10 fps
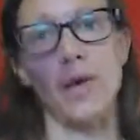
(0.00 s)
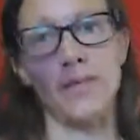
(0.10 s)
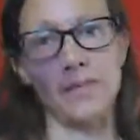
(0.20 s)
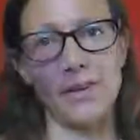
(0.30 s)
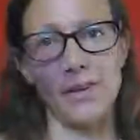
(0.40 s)

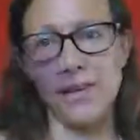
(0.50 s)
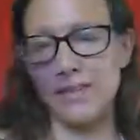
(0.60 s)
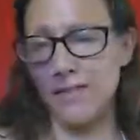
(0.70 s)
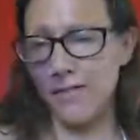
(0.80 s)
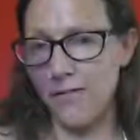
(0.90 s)
So there's
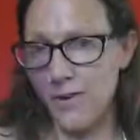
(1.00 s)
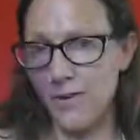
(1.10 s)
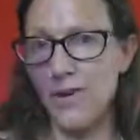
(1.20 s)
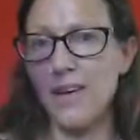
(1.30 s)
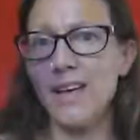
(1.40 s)
a
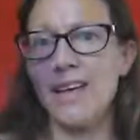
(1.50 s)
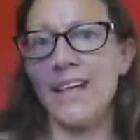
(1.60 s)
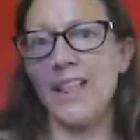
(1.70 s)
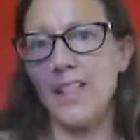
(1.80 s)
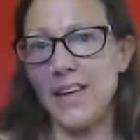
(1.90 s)
few
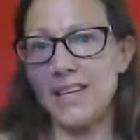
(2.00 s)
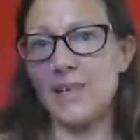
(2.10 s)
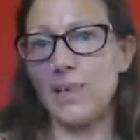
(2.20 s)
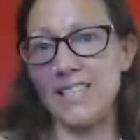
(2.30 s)
things that we need